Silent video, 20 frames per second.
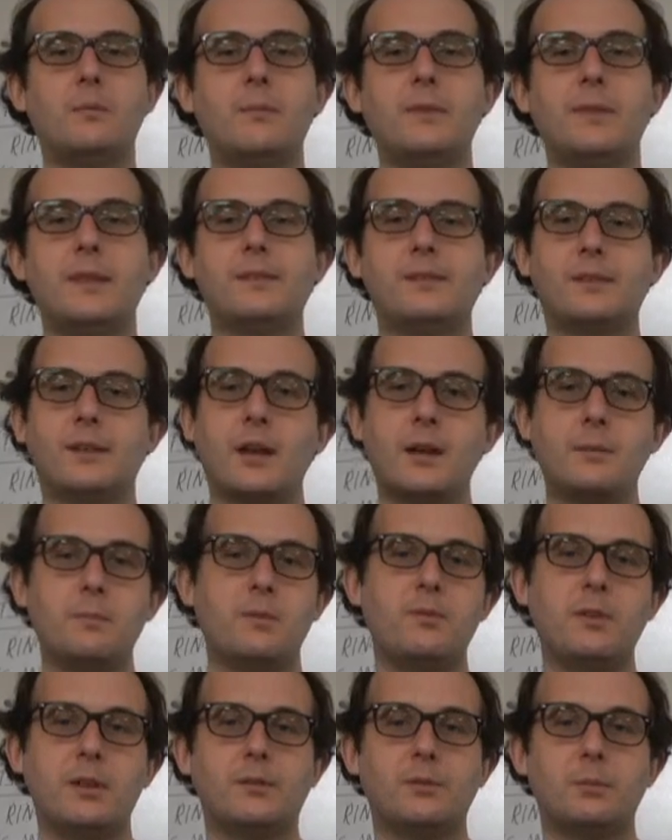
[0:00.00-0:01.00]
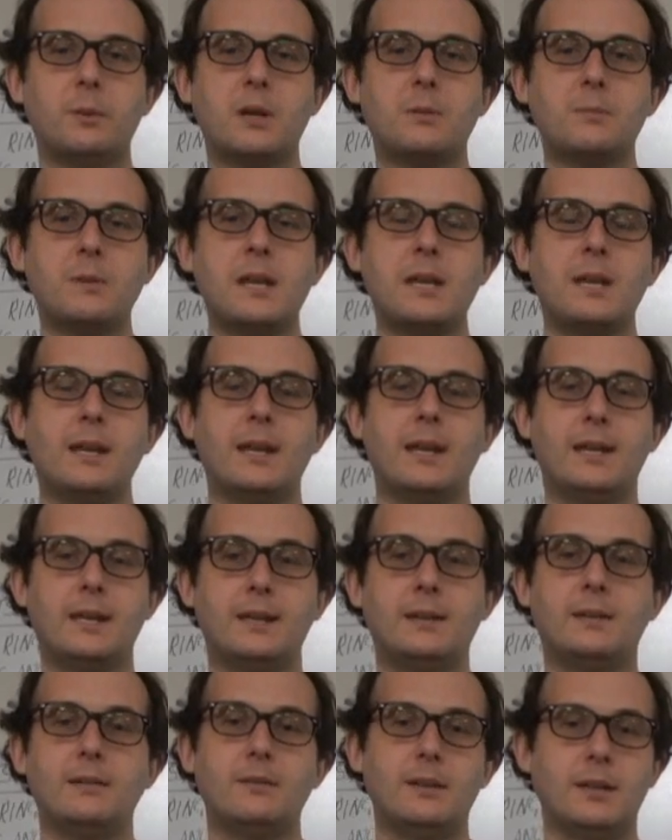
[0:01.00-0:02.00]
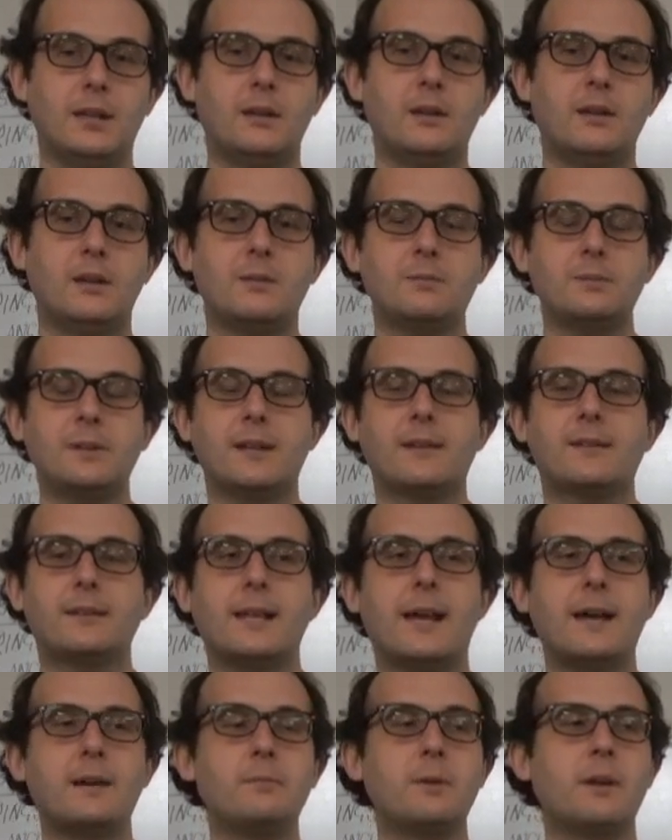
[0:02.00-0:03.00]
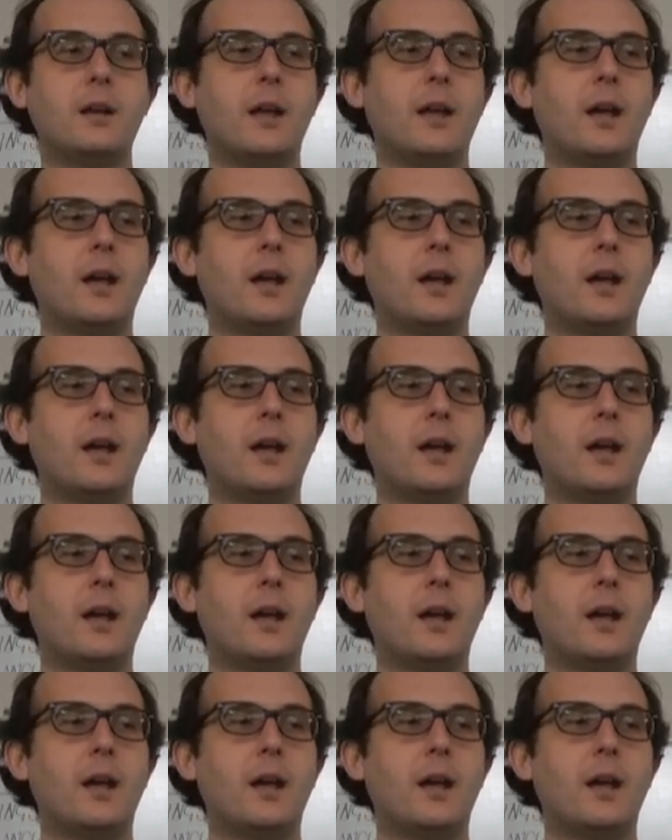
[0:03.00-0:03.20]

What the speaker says: this type of experiment in an optics lab.